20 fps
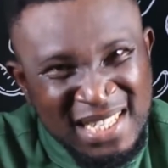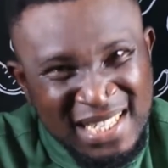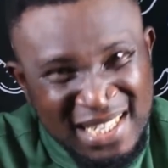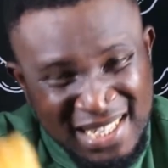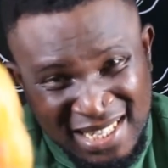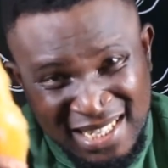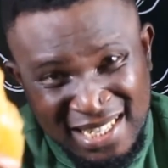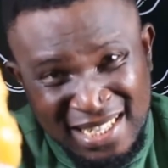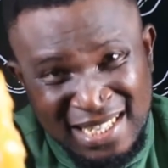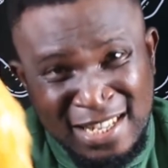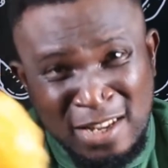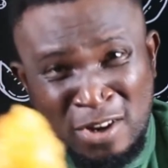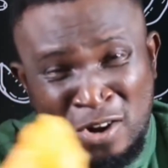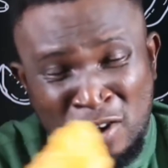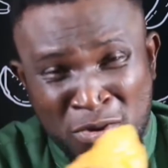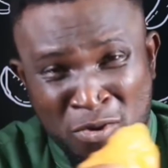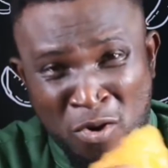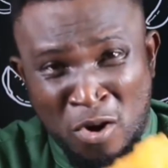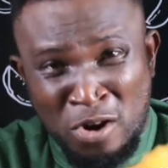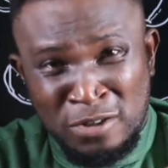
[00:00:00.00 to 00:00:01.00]
This is it. It
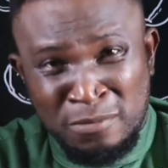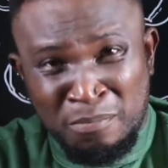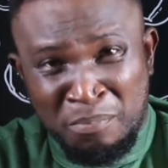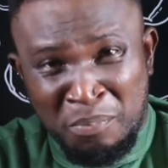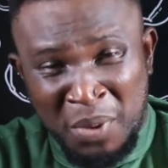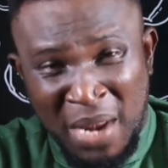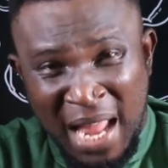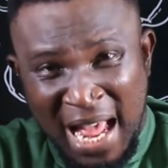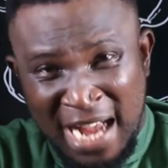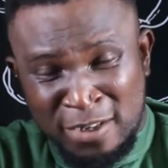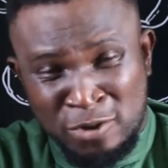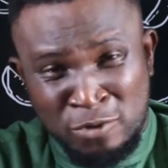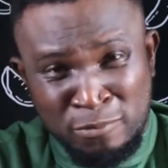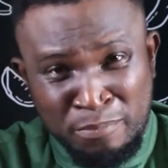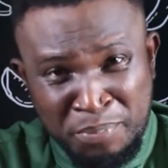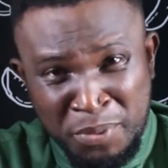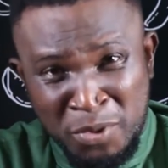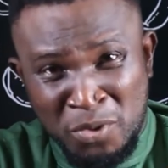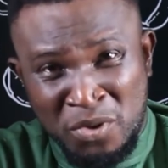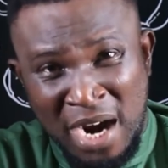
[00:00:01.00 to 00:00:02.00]
causes plaque to
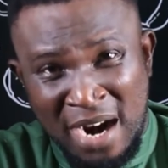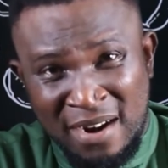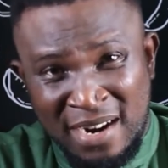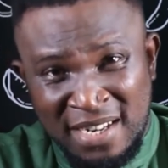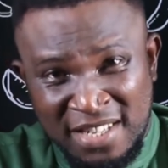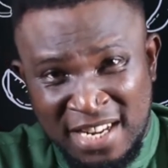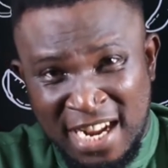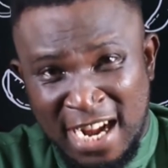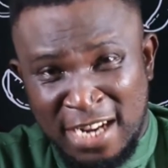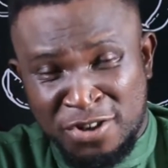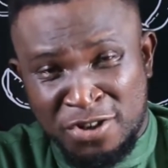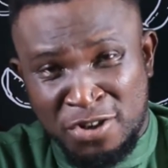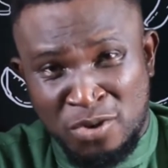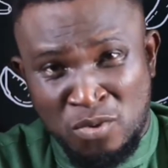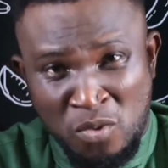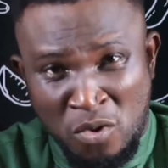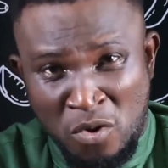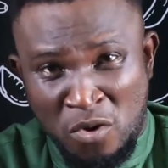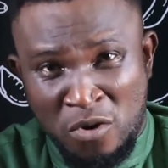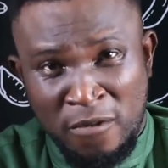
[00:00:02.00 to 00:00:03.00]
build around the
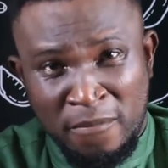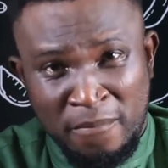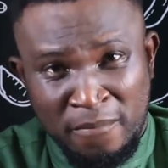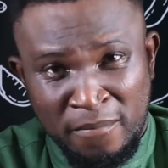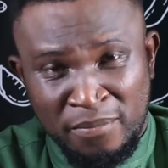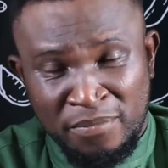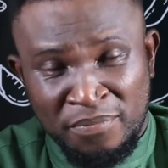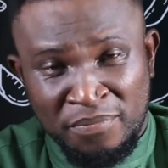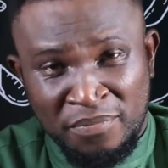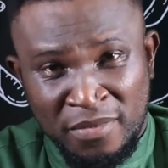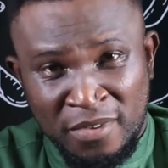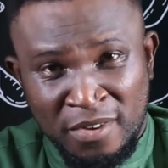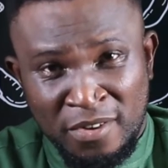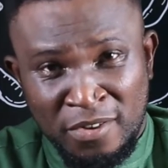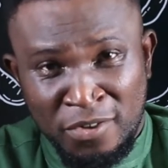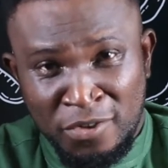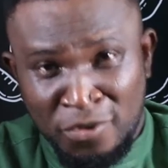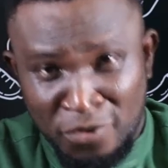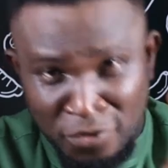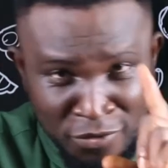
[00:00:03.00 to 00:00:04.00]
artery wall.
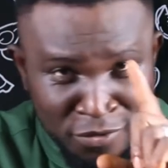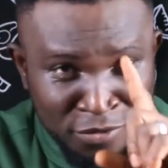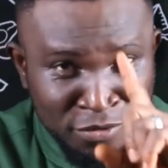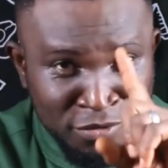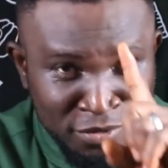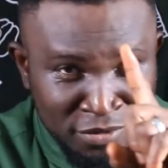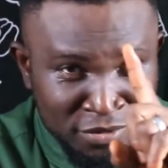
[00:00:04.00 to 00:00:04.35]
You know,